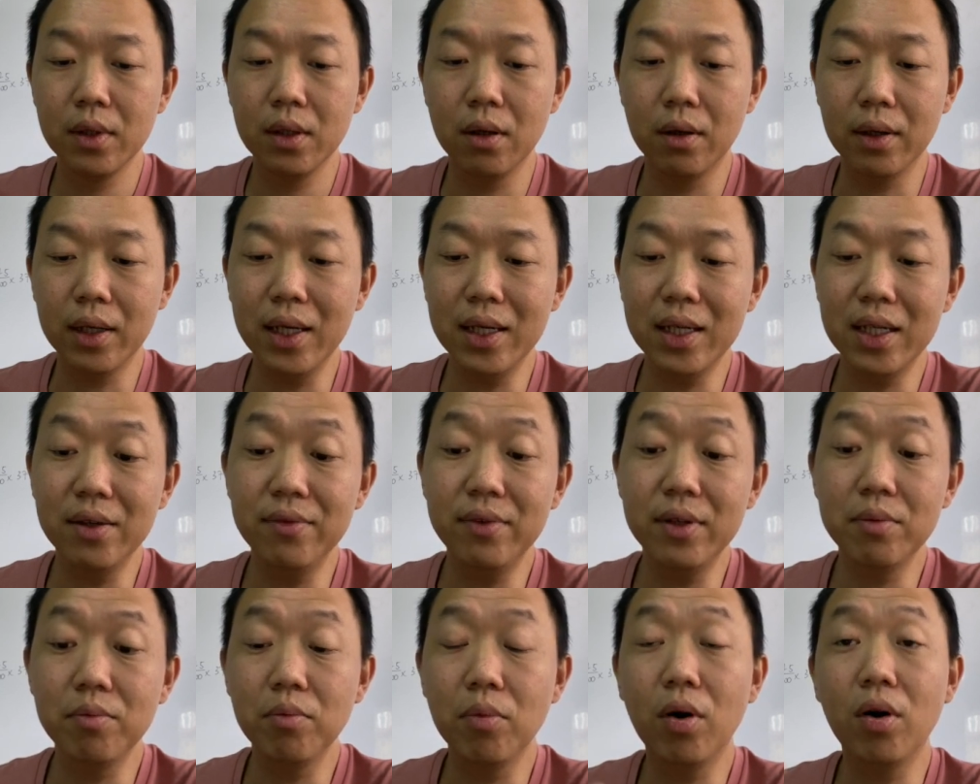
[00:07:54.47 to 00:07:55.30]
Okay, give
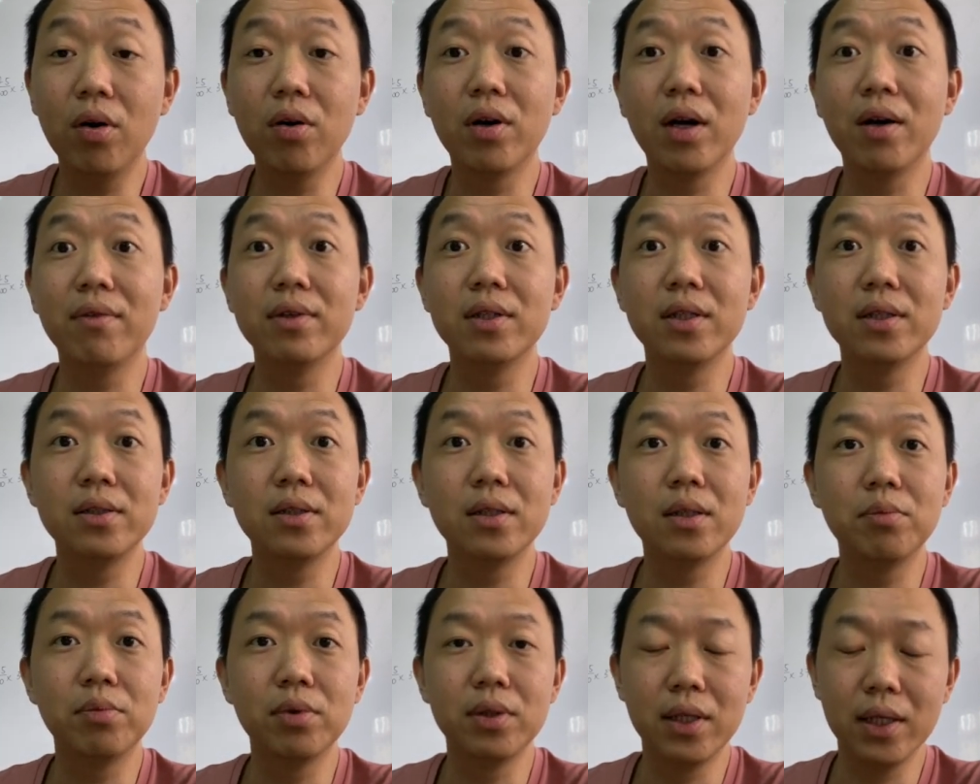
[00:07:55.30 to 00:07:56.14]
it more
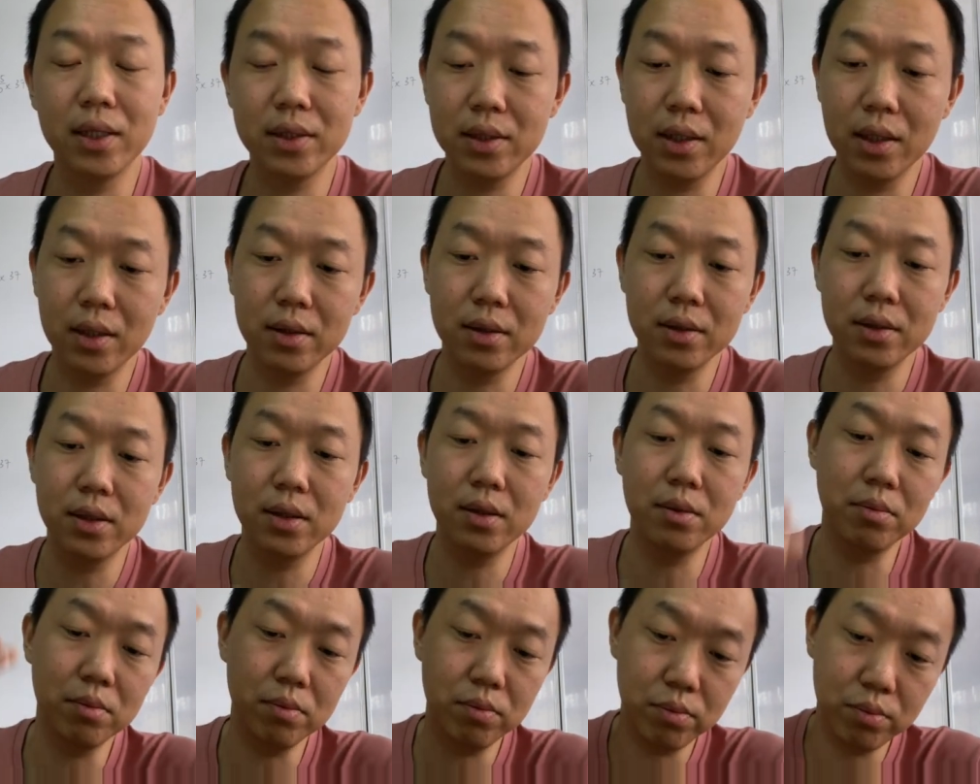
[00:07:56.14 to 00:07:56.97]
gravitational potential
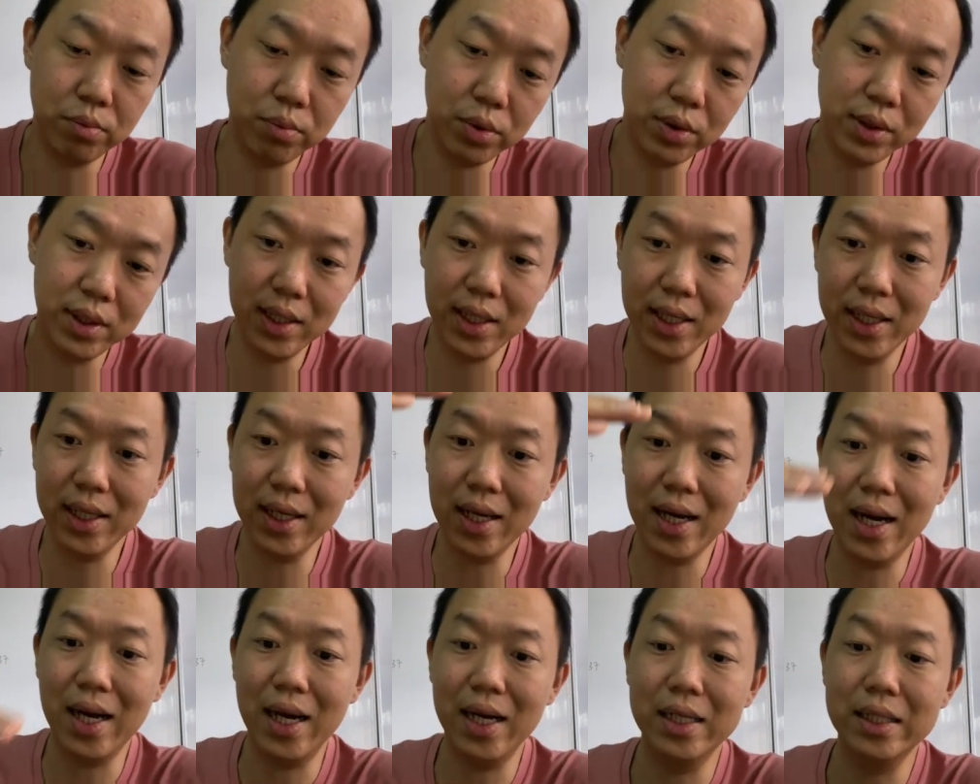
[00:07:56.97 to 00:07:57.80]
energy, put it
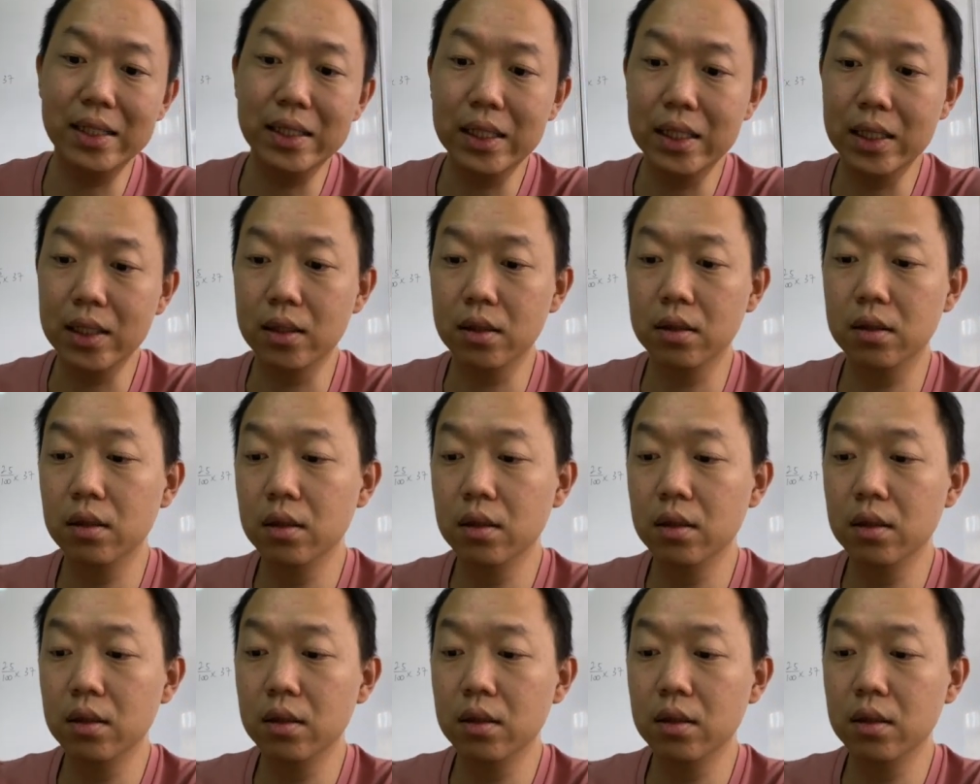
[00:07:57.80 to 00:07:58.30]
higher.